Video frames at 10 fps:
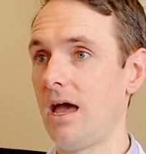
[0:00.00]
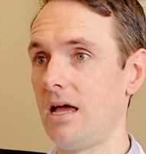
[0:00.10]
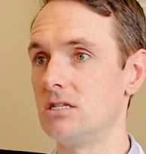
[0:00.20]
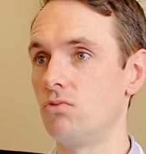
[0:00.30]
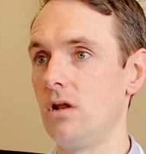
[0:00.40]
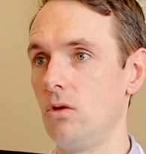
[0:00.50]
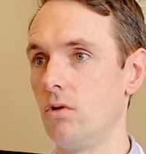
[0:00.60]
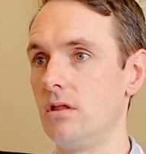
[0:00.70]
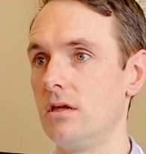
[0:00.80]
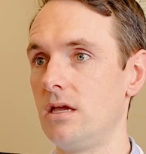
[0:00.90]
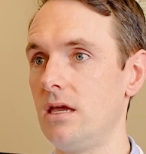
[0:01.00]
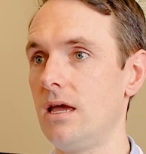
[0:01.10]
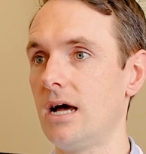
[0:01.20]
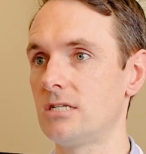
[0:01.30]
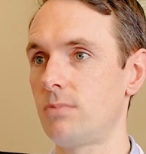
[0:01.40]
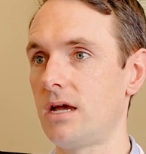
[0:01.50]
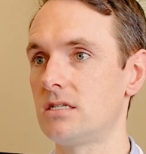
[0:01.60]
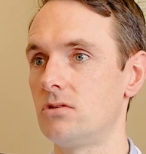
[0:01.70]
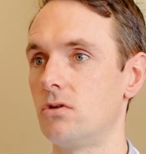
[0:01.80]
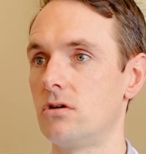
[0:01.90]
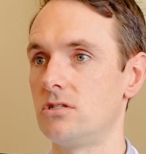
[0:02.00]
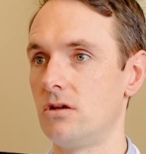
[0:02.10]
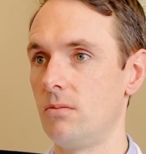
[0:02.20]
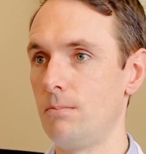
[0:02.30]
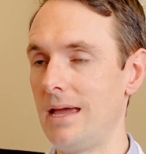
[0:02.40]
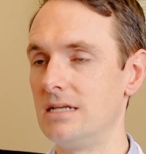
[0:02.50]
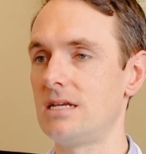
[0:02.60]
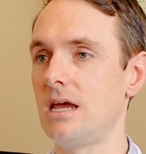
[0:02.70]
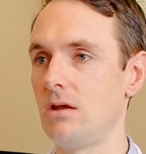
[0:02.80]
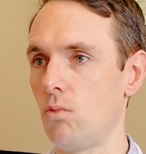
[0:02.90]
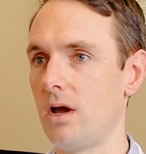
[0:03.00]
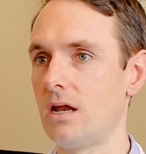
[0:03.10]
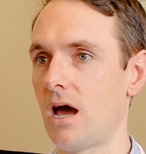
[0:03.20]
is really one of the key aspects in order to maintain weight